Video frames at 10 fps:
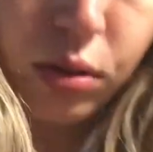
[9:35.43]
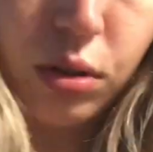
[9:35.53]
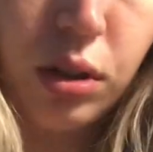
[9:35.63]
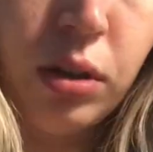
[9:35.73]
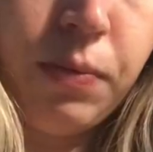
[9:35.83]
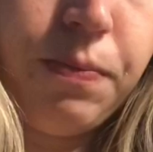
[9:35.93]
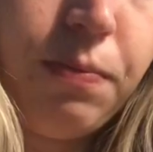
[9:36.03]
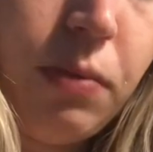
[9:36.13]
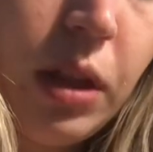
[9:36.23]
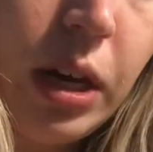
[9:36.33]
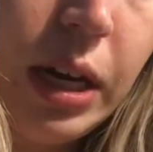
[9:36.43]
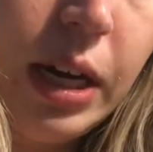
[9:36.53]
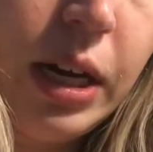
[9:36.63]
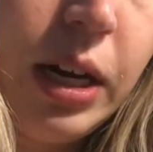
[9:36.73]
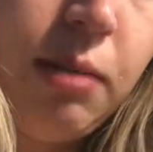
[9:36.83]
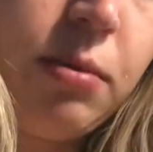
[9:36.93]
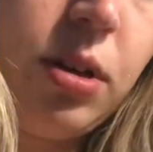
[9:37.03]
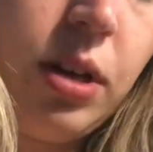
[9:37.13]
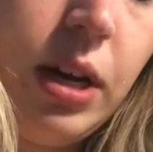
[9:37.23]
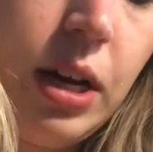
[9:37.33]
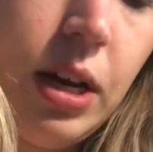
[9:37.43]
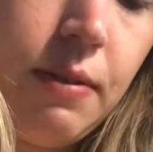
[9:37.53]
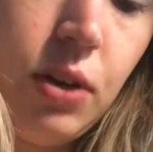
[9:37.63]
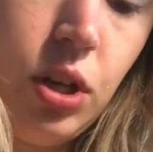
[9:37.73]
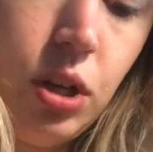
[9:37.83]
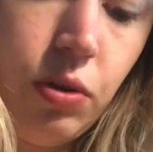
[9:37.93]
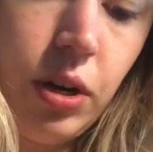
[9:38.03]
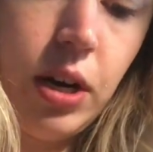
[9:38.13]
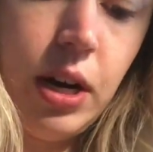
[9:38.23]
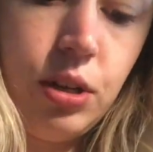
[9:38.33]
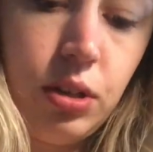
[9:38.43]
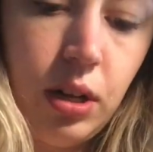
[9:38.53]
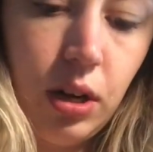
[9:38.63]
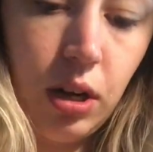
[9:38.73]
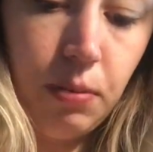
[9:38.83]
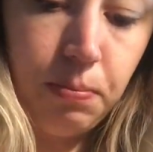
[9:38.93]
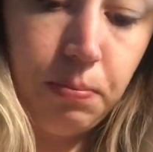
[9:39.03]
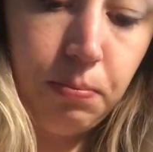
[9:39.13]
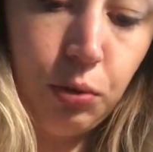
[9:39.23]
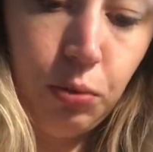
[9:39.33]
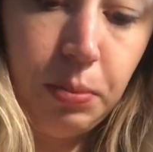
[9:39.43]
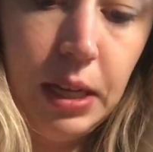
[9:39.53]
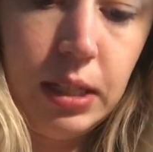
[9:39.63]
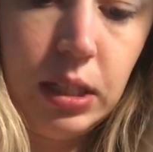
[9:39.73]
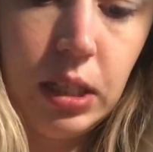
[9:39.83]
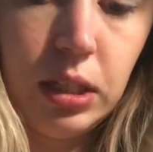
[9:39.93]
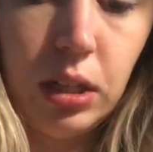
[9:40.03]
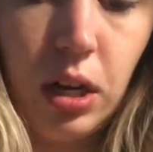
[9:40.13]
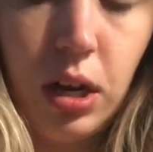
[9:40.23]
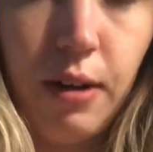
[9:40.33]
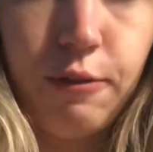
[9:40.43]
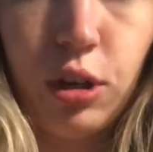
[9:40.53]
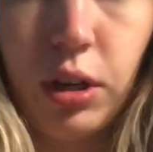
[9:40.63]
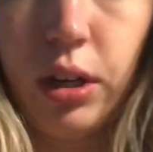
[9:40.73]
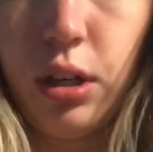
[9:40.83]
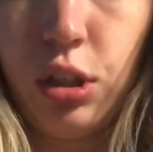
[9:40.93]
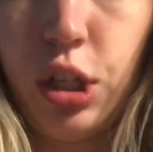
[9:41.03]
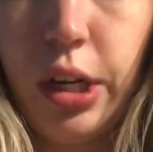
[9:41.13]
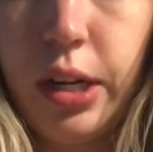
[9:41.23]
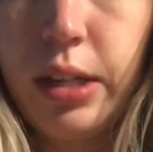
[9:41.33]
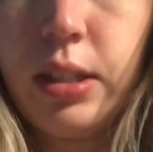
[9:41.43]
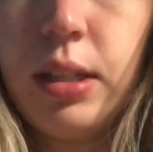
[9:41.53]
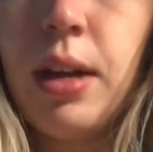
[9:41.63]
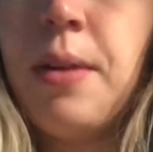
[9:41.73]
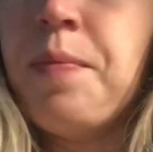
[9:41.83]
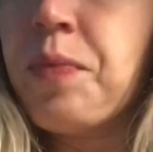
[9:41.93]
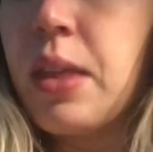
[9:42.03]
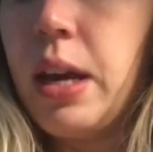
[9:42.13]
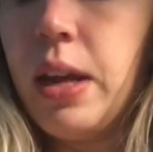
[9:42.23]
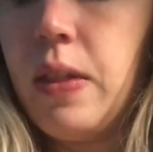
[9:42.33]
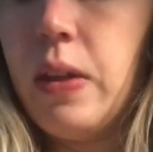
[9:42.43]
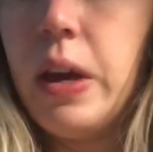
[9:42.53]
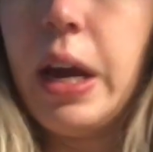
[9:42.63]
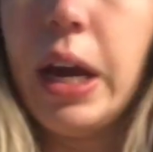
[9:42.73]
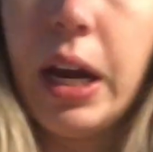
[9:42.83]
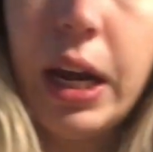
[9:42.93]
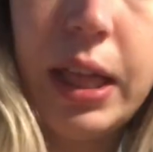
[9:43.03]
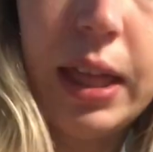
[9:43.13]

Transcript: so I'm gonna have a yogurt. I just had a couple pieces of turkey and cheese, and then I